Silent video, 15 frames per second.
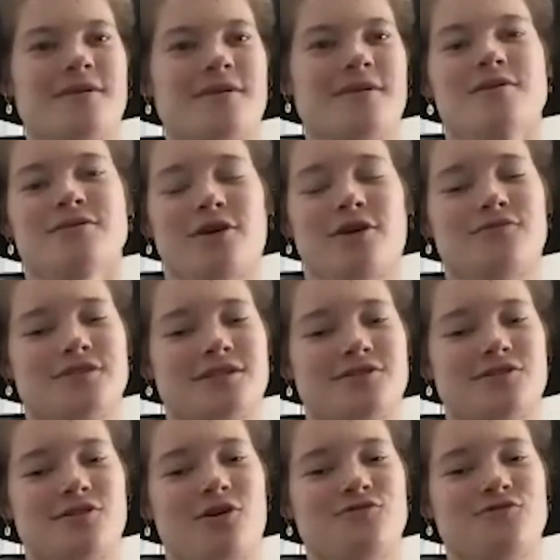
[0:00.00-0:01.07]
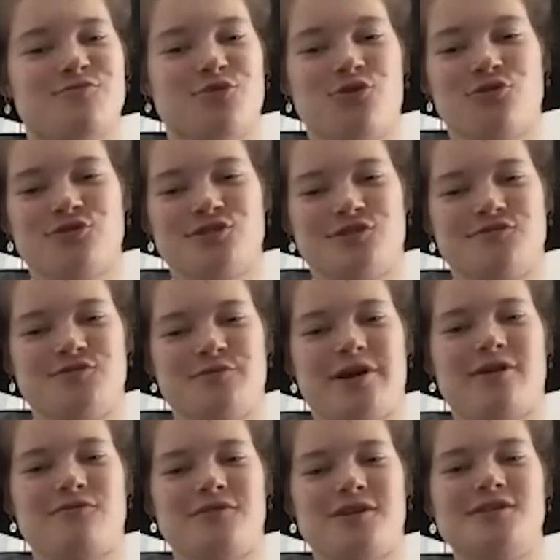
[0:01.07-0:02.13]
Obviously, there's a lot of supporters of
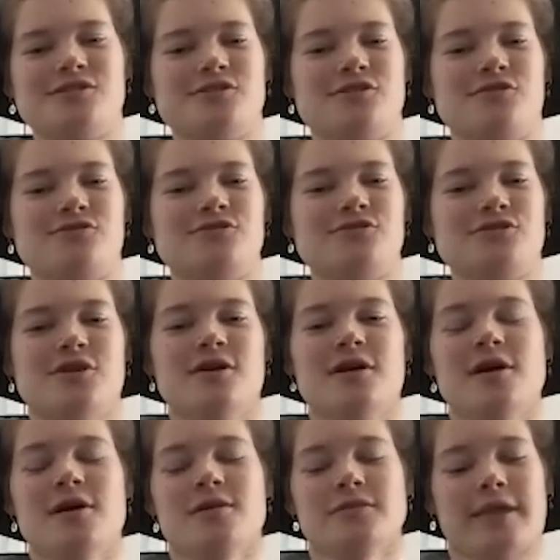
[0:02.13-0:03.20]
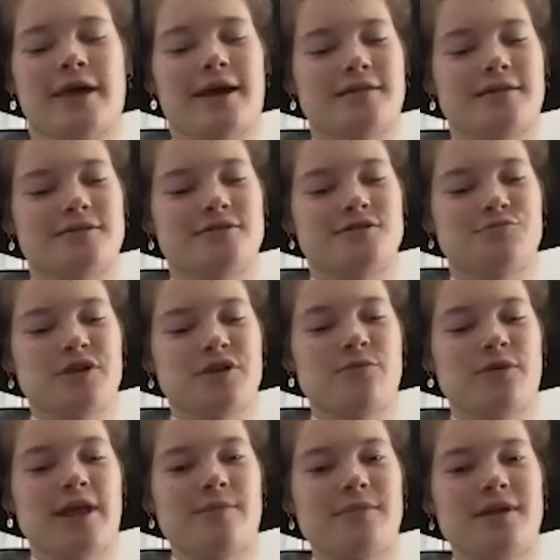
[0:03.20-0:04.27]
spinal research and people
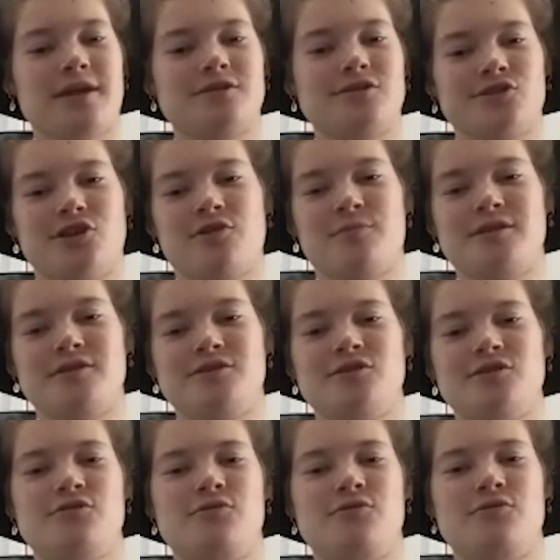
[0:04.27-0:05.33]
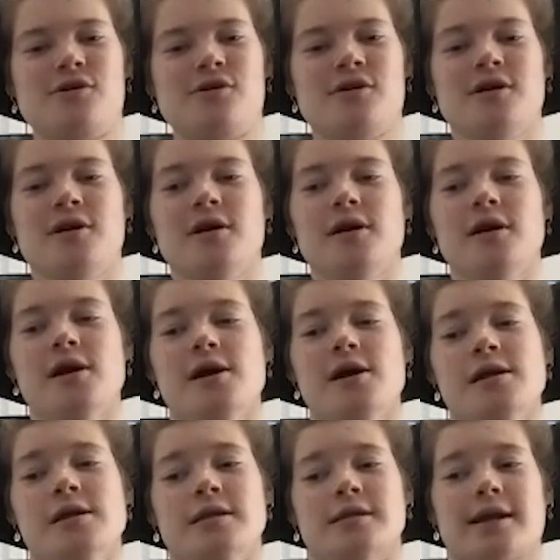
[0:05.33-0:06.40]
like me determined to
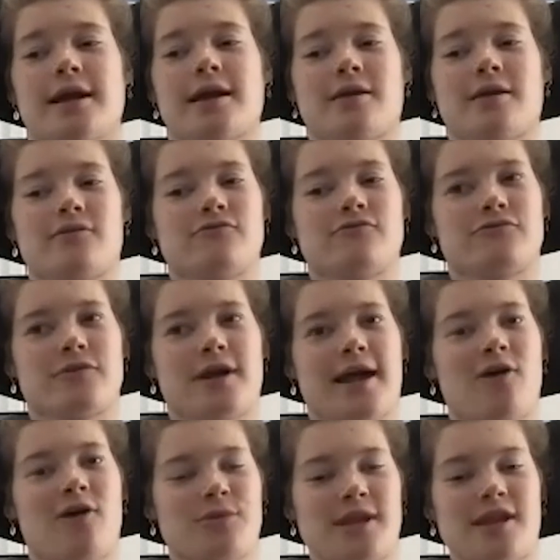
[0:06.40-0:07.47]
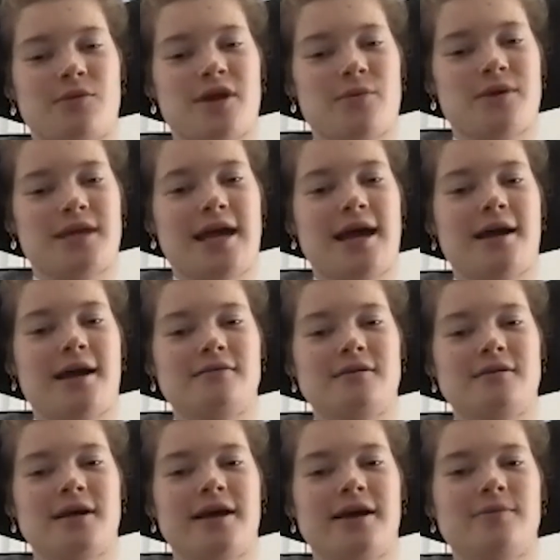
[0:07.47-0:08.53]
kind of help in any way we can.
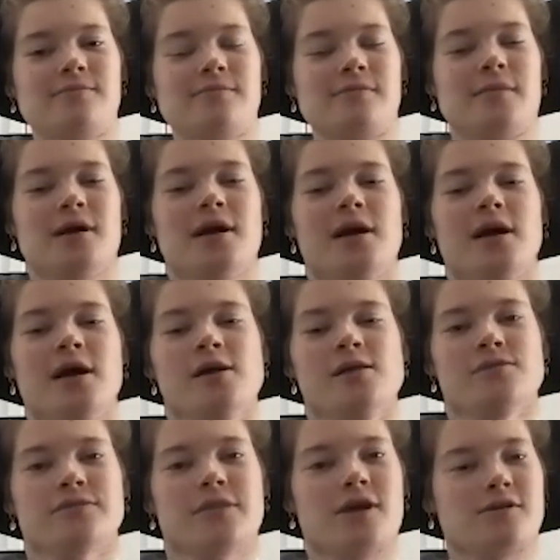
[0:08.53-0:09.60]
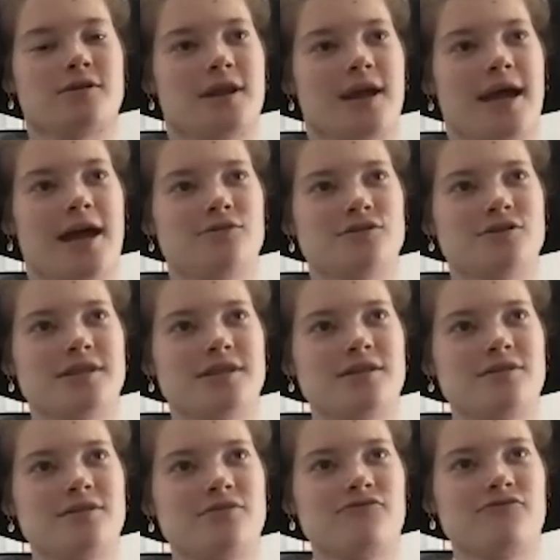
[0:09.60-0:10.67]
And how do you think
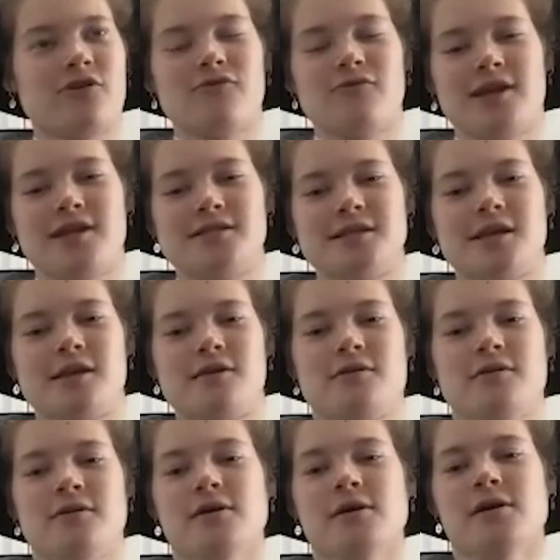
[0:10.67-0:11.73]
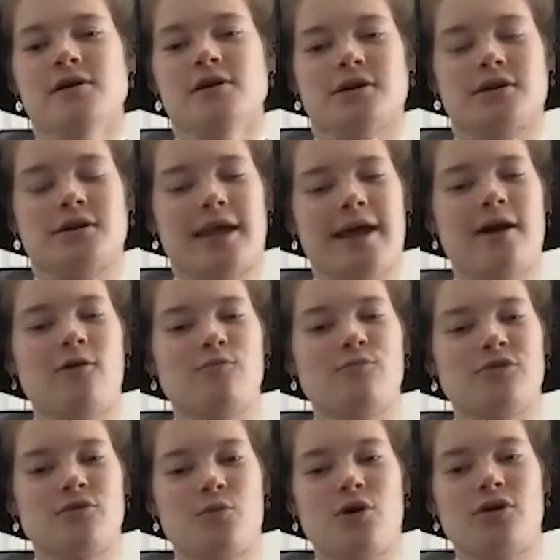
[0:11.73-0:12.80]
the fundraising can
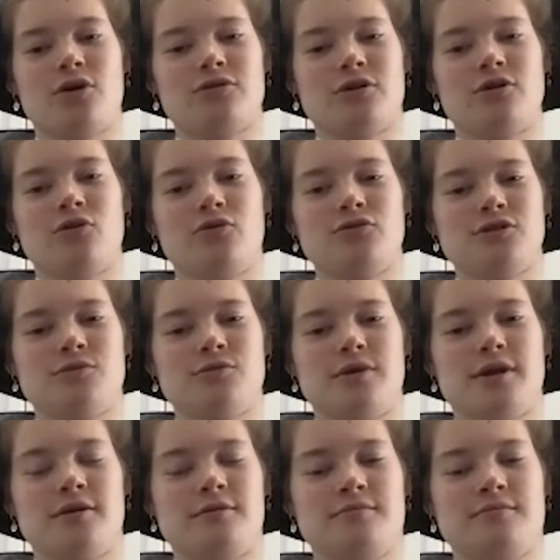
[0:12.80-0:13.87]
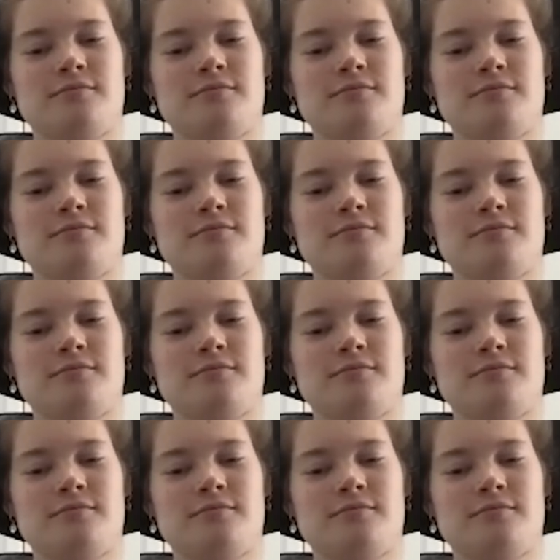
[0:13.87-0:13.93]
help the work that you're doing?